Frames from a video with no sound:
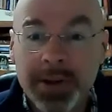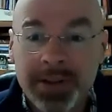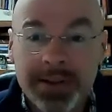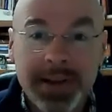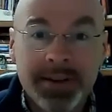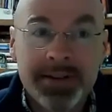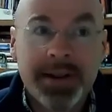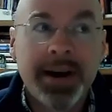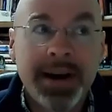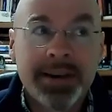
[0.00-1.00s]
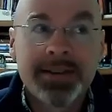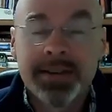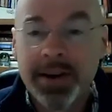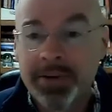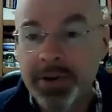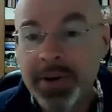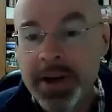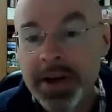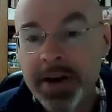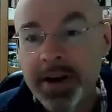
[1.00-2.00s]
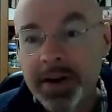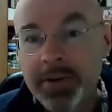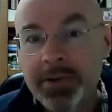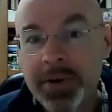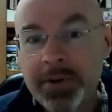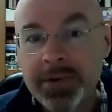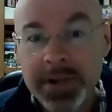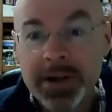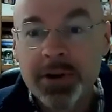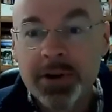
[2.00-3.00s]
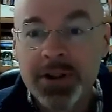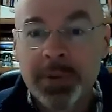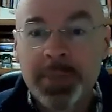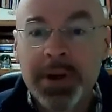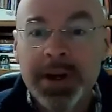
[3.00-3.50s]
I think that is the highest level of leadership